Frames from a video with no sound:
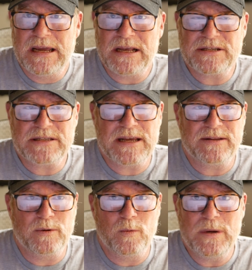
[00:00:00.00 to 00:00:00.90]
instead
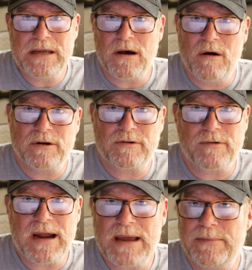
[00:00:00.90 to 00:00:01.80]
of the weak on
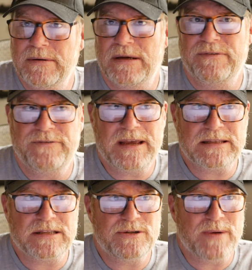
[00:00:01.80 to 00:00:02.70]
crime
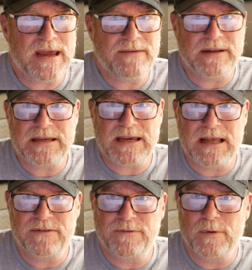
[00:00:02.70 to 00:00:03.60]
effect that you have like
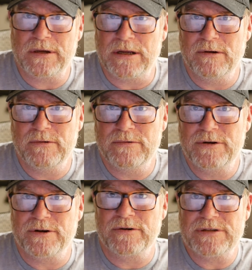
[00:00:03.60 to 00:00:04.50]
California, New
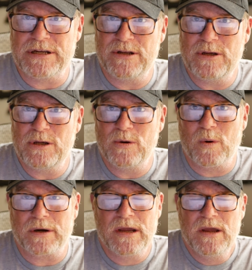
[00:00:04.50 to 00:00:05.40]
Jersey, New
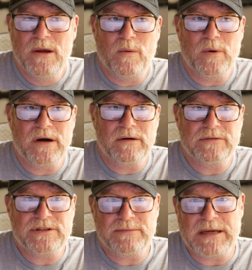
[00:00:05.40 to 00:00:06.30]
York, where
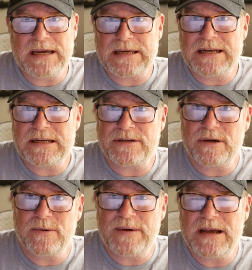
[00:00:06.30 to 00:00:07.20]
some guy can actually
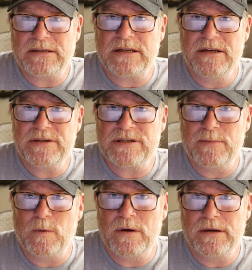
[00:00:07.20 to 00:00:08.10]
go out and kill
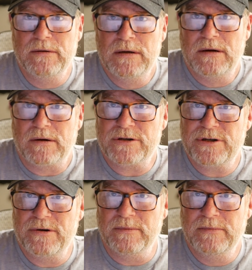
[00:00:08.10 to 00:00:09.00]
someone or
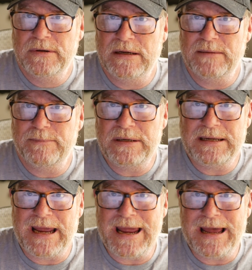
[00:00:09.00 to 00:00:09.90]
shoot them and
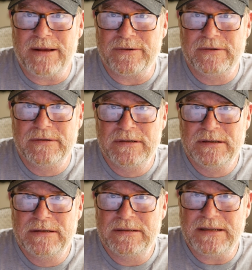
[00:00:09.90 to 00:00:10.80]
be out
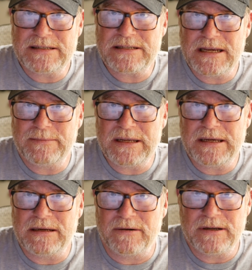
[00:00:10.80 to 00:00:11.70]
that same
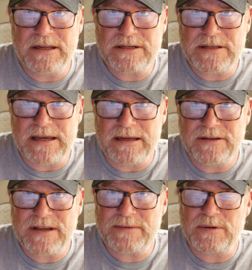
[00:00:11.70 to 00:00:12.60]
day or the next day.
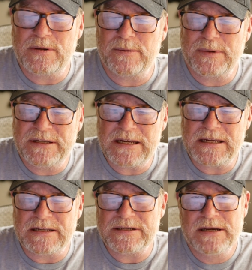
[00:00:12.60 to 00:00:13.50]
It's absolutely
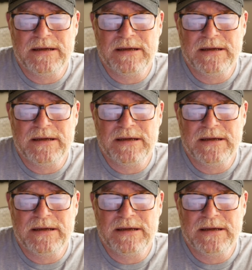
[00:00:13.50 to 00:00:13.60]
ridiculous.